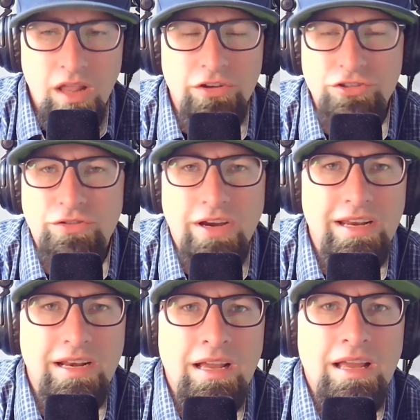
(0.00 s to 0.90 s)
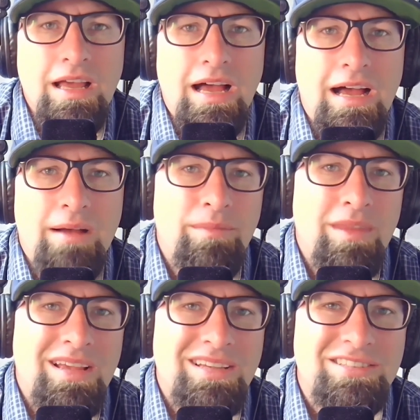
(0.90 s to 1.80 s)
There's great
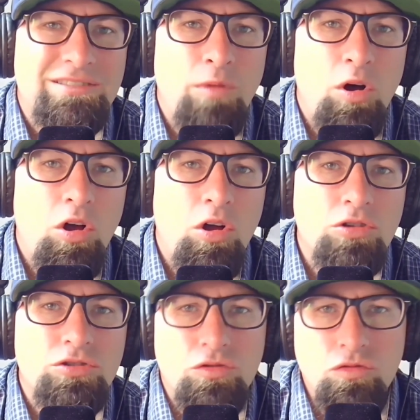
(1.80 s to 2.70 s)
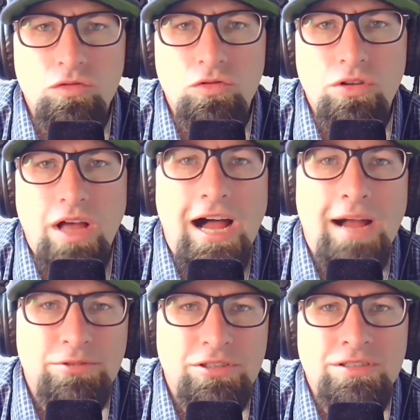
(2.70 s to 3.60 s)
small school
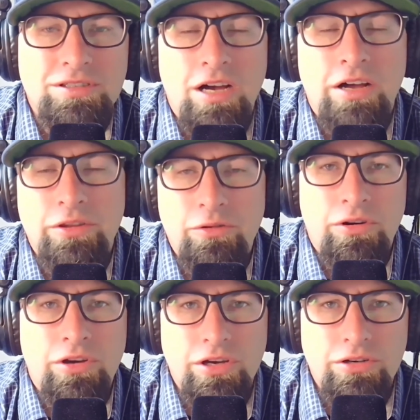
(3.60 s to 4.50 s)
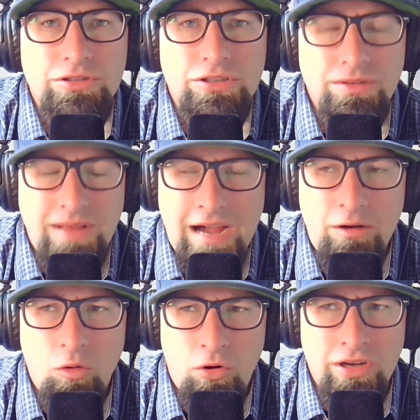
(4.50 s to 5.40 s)
options on the Oregon coast. How
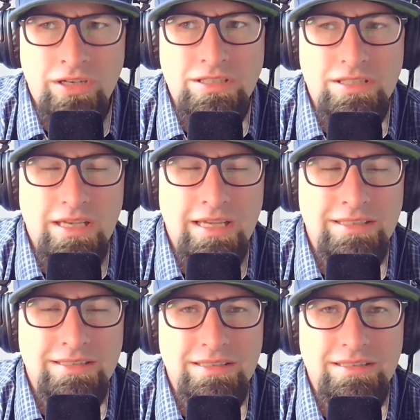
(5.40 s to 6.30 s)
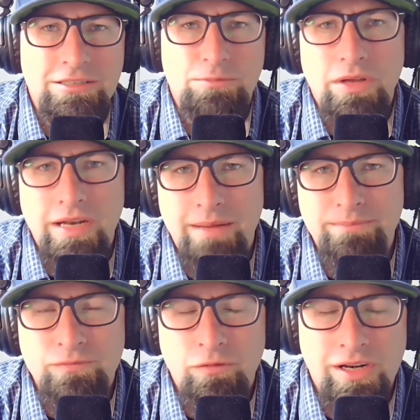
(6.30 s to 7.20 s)
Oregon is split up
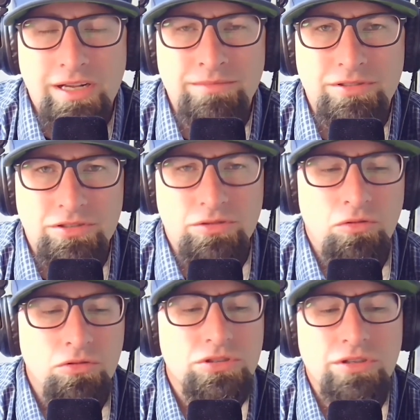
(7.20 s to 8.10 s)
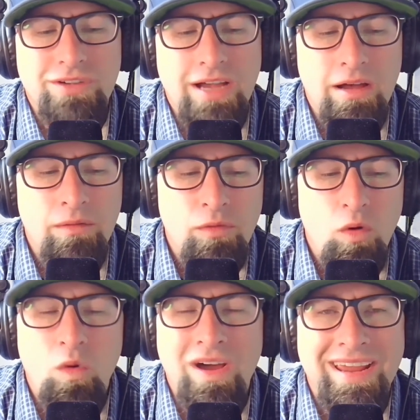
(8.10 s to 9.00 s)
when it comes to schools, you've got
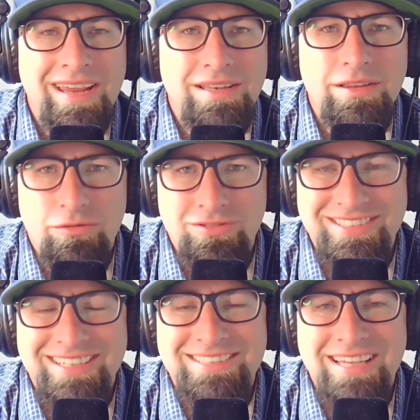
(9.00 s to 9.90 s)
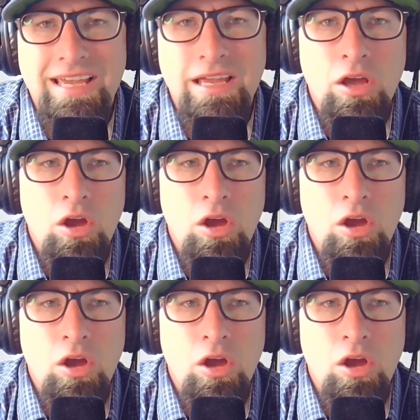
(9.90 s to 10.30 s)
1A through 6A.